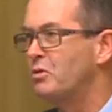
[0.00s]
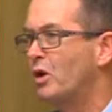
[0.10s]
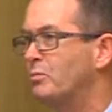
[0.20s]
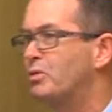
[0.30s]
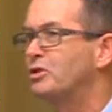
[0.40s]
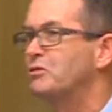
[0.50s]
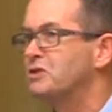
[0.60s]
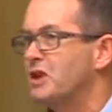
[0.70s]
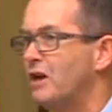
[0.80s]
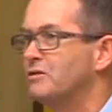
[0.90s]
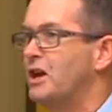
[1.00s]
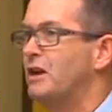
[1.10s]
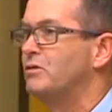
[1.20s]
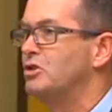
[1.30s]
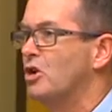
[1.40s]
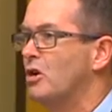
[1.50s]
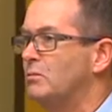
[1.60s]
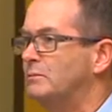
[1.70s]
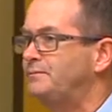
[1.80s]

want to put themselves out of a job.